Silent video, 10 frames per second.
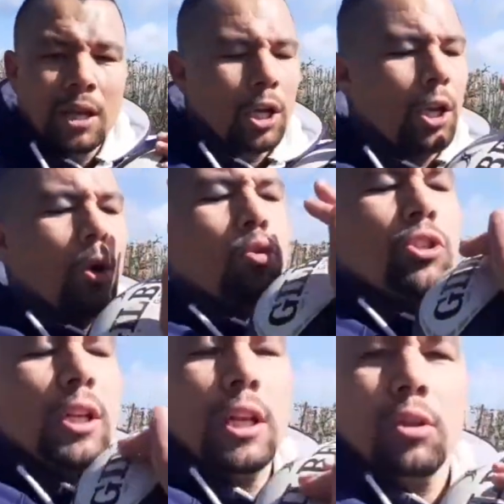Close
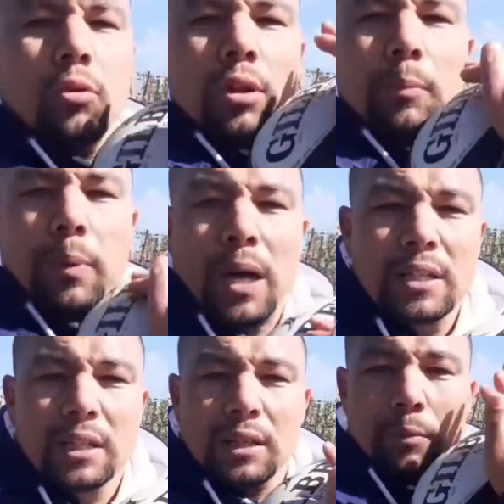the lid on the
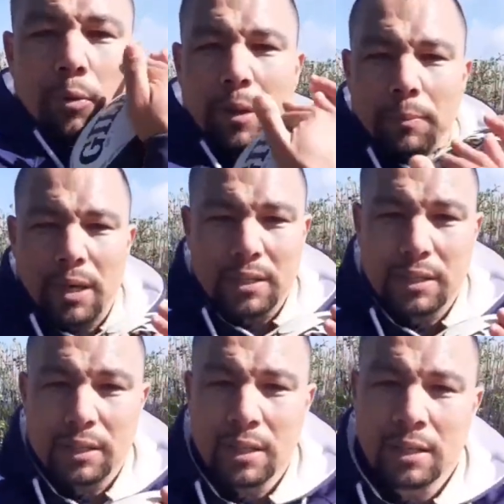basket, the bread basket.
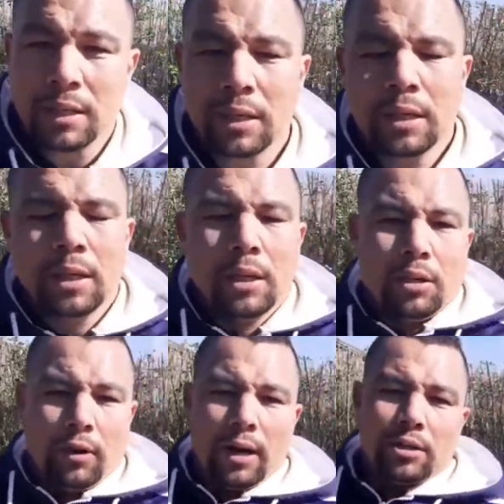
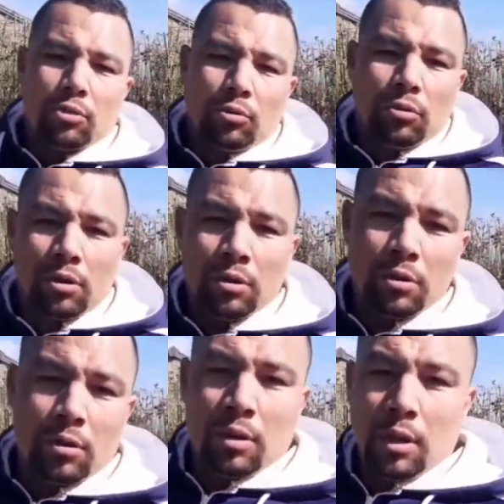Right, so
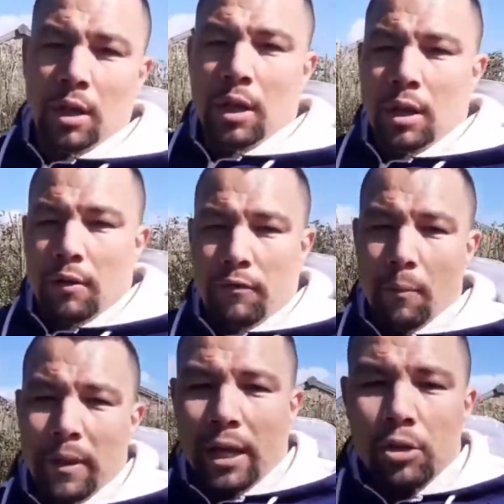from
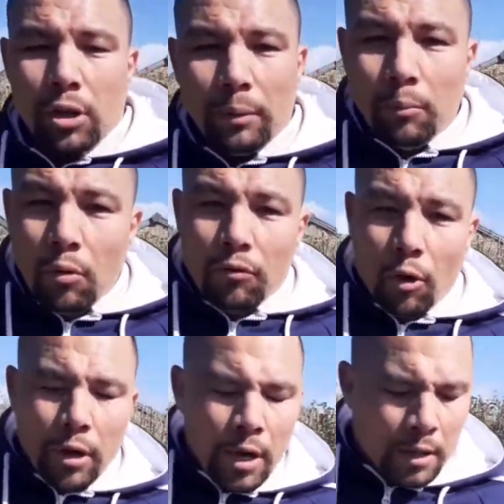there you can move
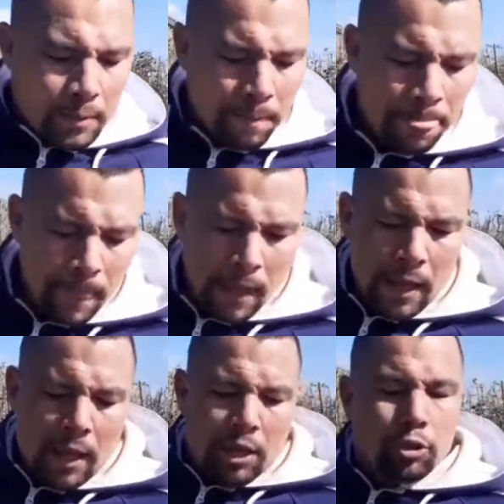on.
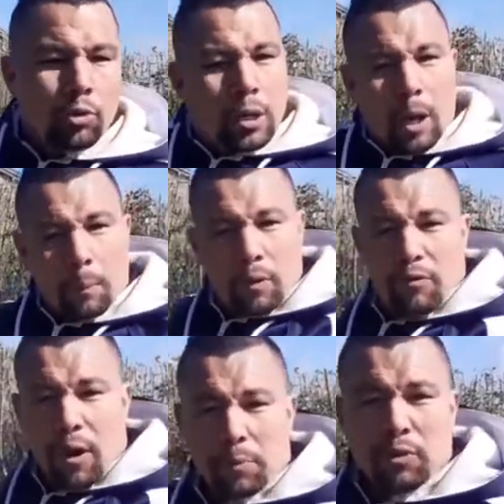You do a couple of
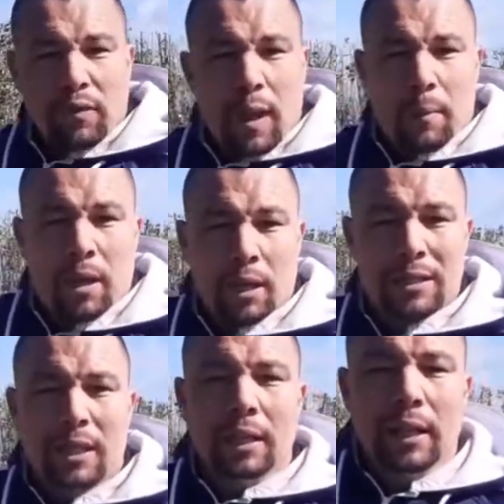reps of them
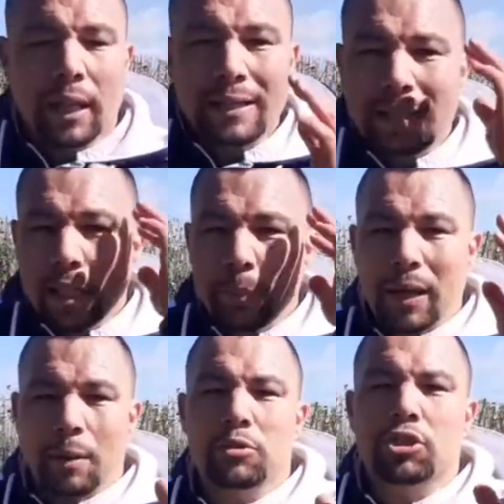until it
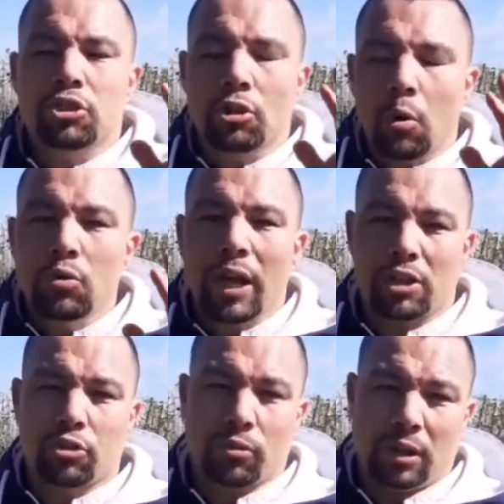becomes so
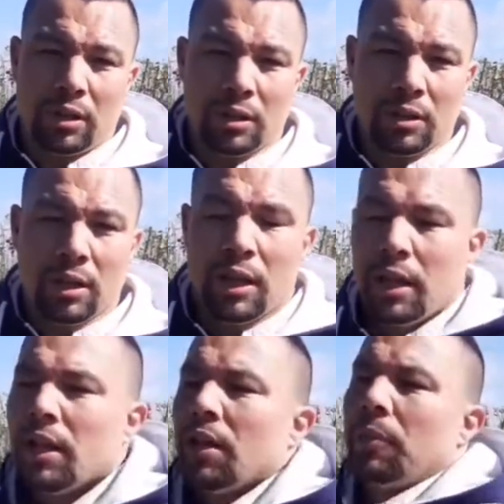natural,
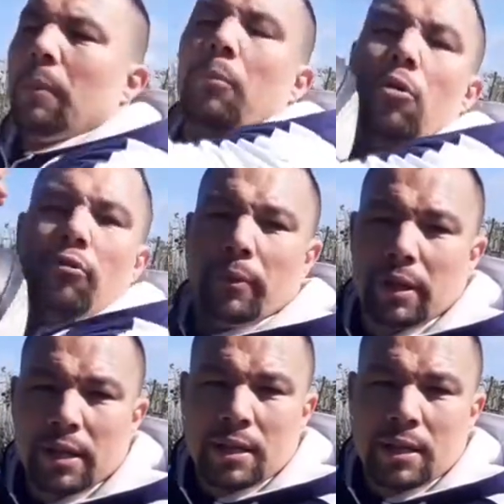the movement.